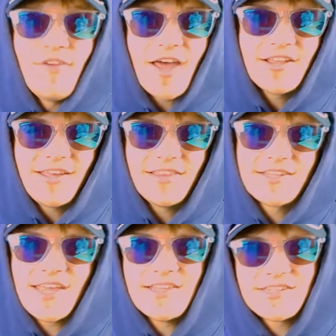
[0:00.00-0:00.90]
Finally,
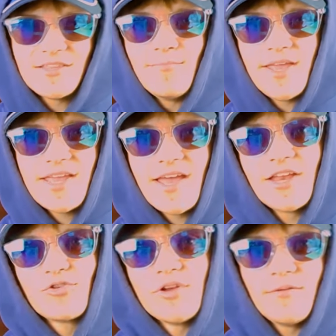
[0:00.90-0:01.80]
let's get into the meat
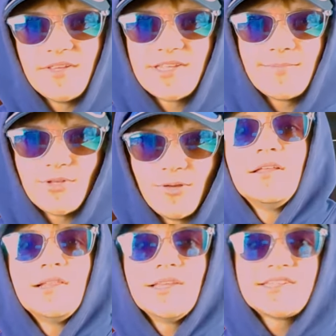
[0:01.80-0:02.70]
and grit of this laptop.
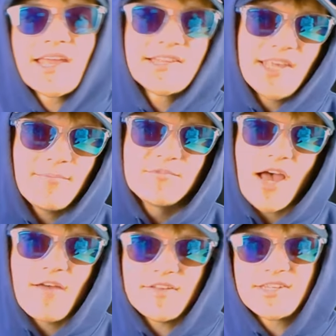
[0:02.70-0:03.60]
Let's take a deep
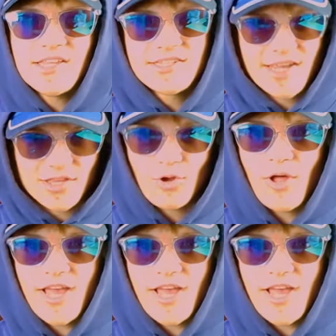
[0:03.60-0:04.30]
dive into the technical